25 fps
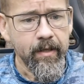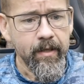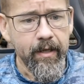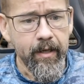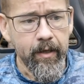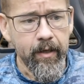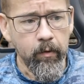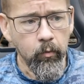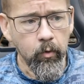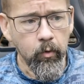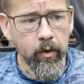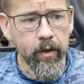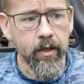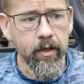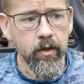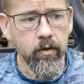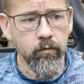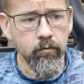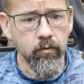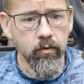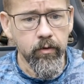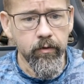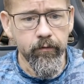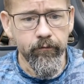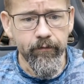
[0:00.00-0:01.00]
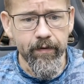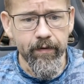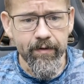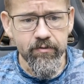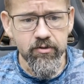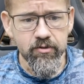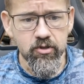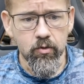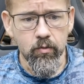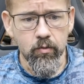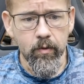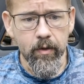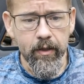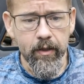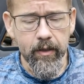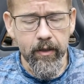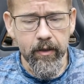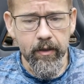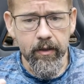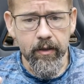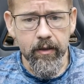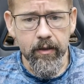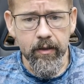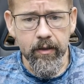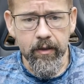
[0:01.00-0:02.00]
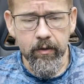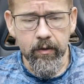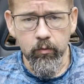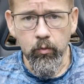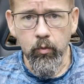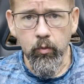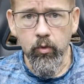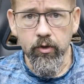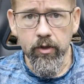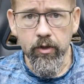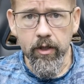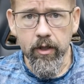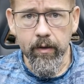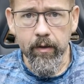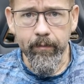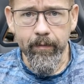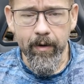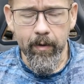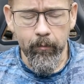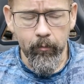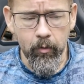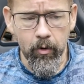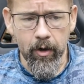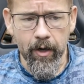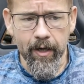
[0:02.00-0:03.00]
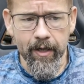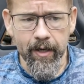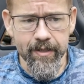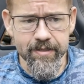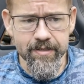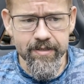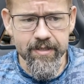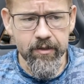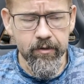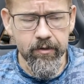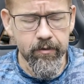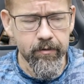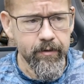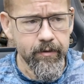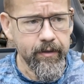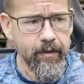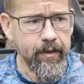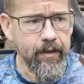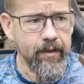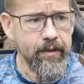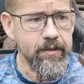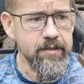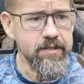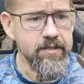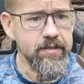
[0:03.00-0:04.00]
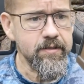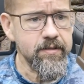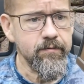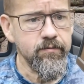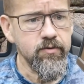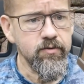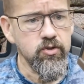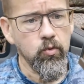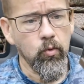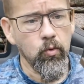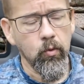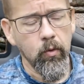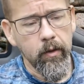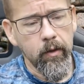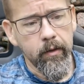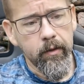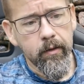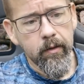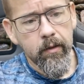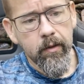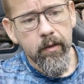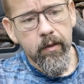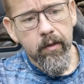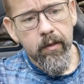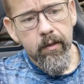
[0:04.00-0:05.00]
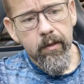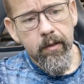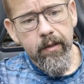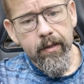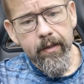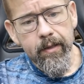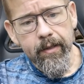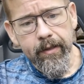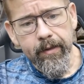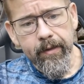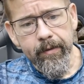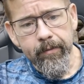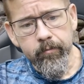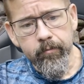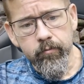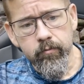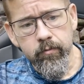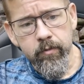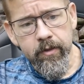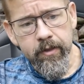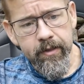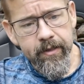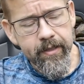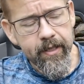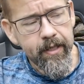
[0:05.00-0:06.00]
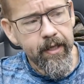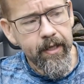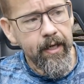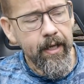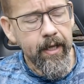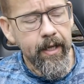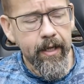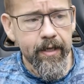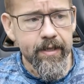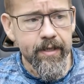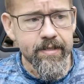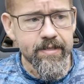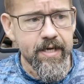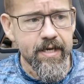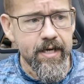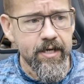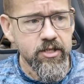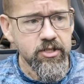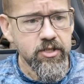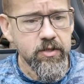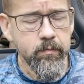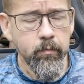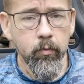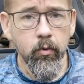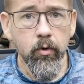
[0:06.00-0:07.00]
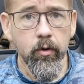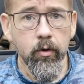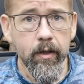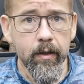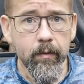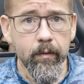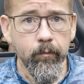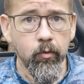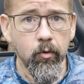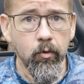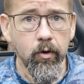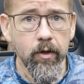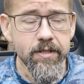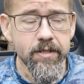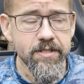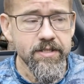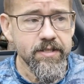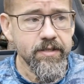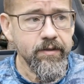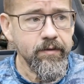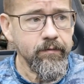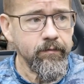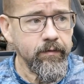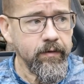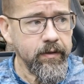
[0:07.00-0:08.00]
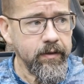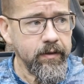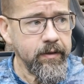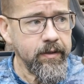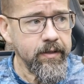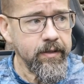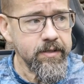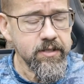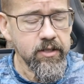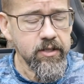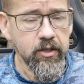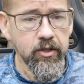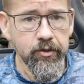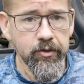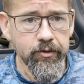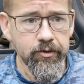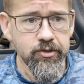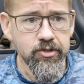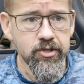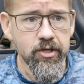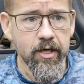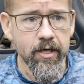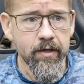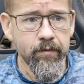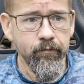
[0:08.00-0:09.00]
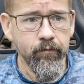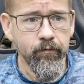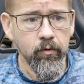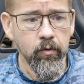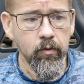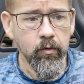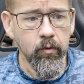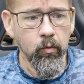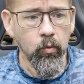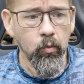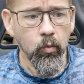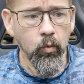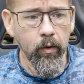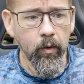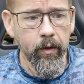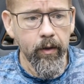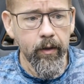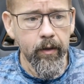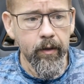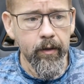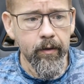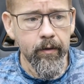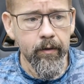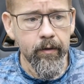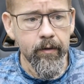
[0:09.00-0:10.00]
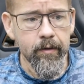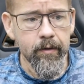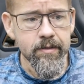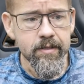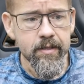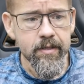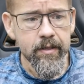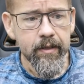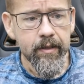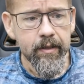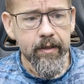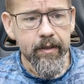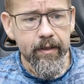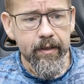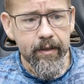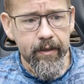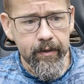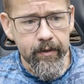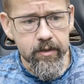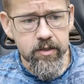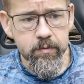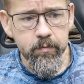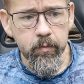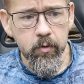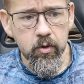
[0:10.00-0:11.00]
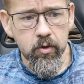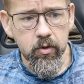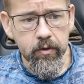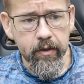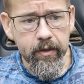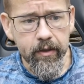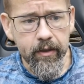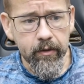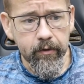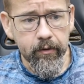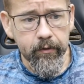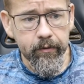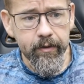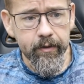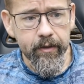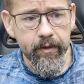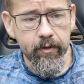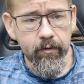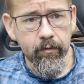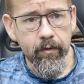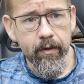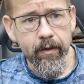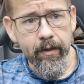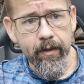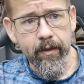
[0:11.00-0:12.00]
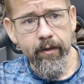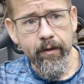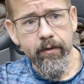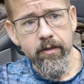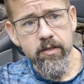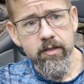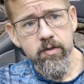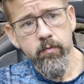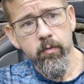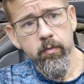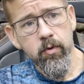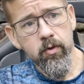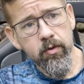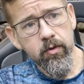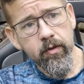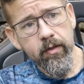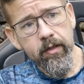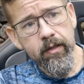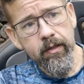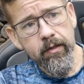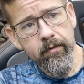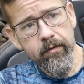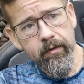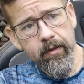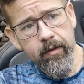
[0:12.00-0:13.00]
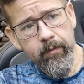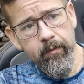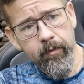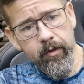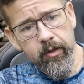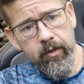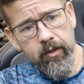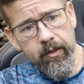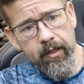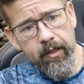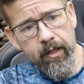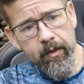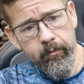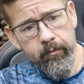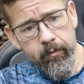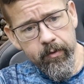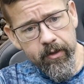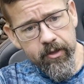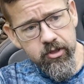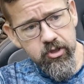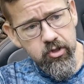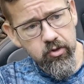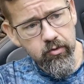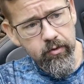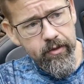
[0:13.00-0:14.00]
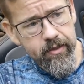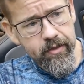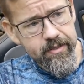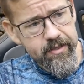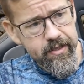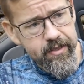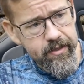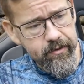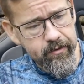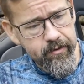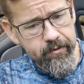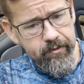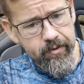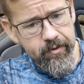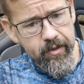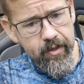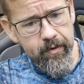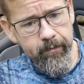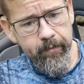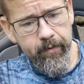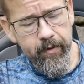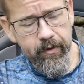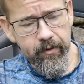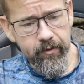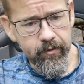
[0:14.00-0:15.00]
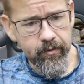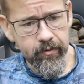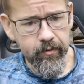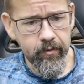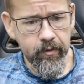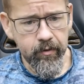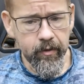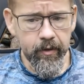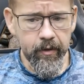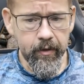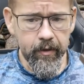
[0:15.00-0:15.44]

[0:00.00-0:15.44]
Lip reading: we'll get over in the 5-star rating, and we'll talk about price and all that kind of stuff shortly. Did take it out. It's actually pretty impressive. It does a good job for what it is. It is bulky. I'm going to tell you right now, it is bulky. I mean, you got a big screen sitting on top here.